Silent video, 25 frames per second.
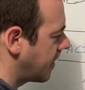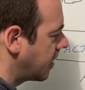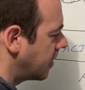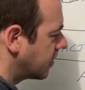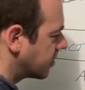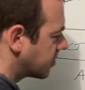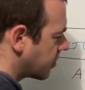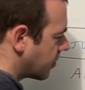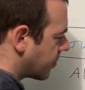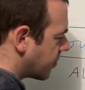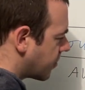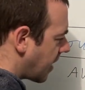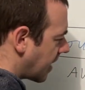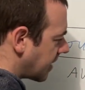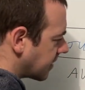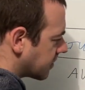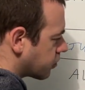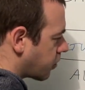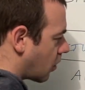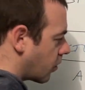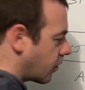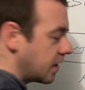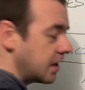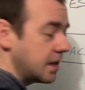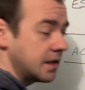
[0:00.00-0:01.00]
So that's
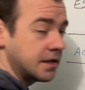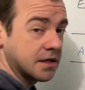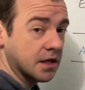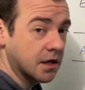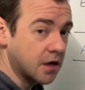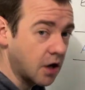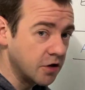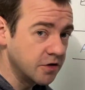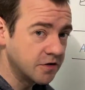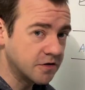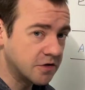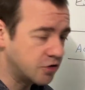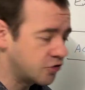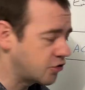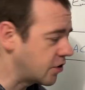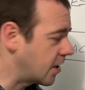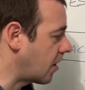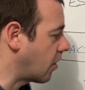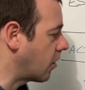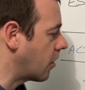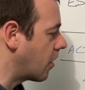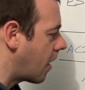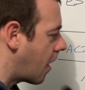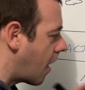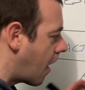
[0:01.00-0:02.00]
what we need to concentrate
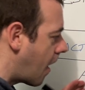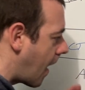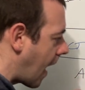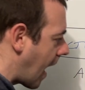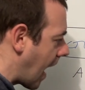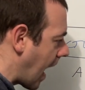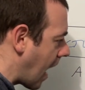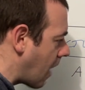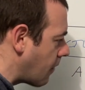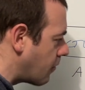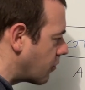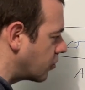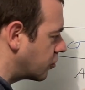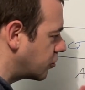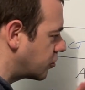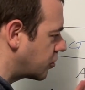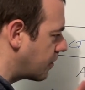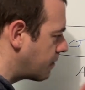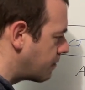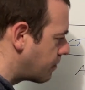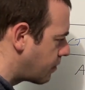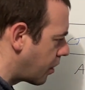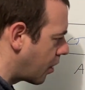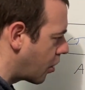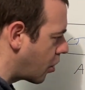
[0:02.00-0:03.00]
on. How much
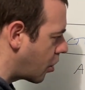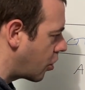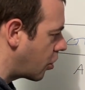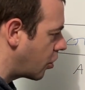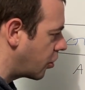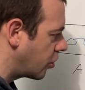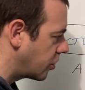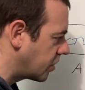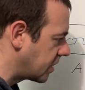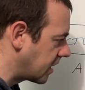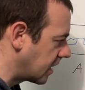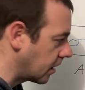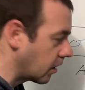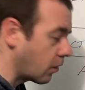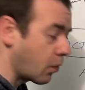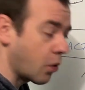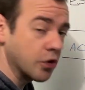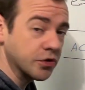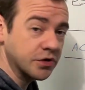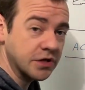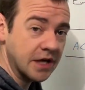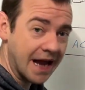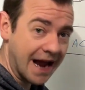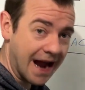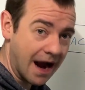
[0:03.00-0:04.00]
per
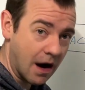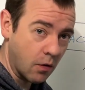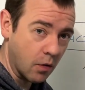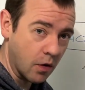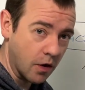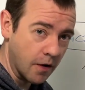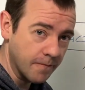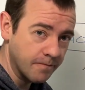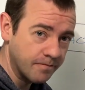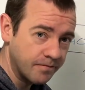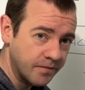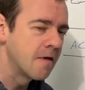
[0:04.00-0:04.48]
kilowatt hour?